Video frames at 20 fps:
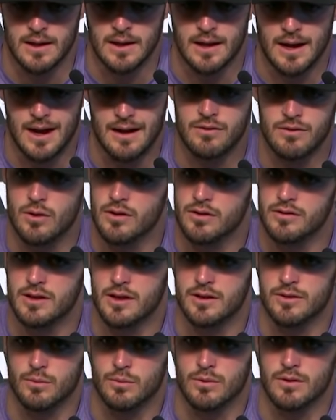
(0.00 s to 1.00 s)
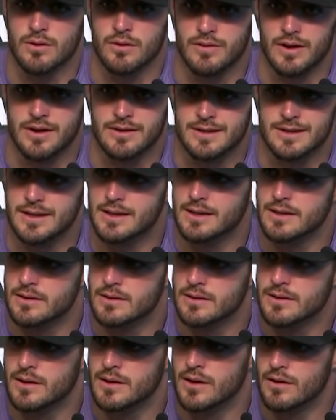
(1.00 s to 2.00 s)
I've always thought the world of Isaiah.
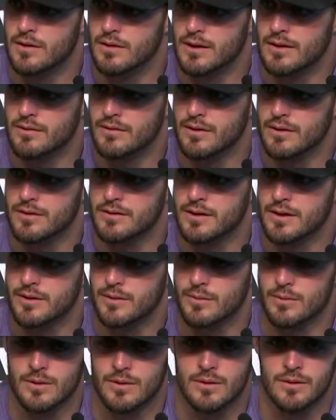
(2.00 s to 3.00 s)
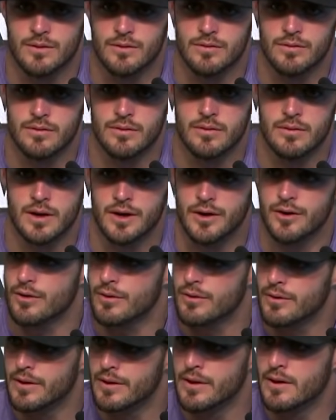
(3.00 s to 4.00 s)
You know, I've always thought the world of Hunter.
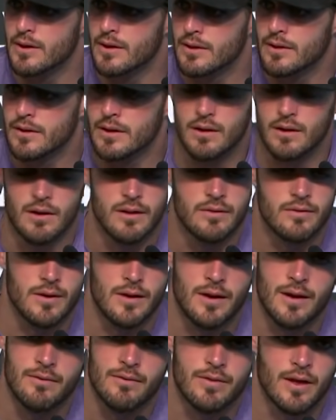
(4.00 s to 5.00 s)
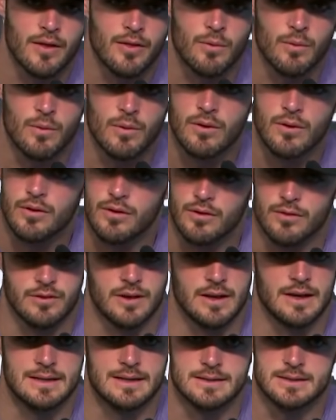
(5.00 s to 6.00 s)
You know, I've I've thought the world of those
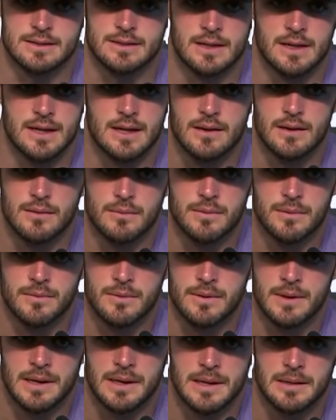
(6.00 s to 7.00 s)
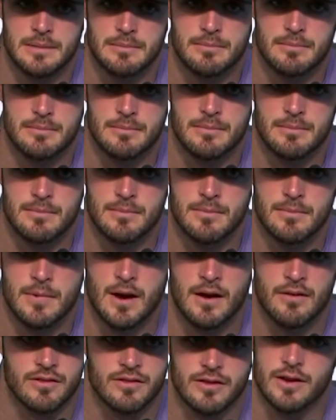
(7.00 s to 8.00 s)
guys, and um,
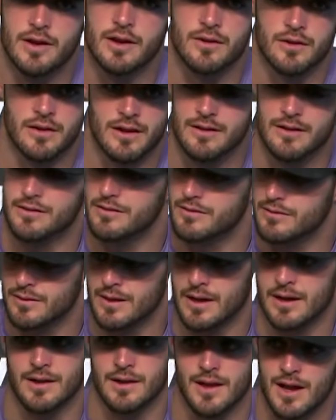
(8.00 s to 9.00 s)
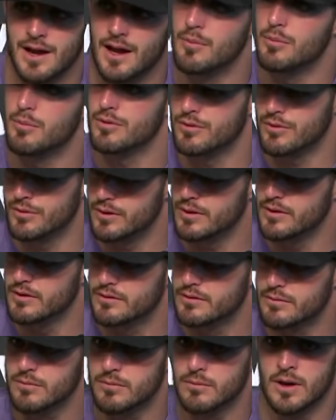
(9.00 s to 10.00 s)
obviously Hunter has gotten a lot of opportunities.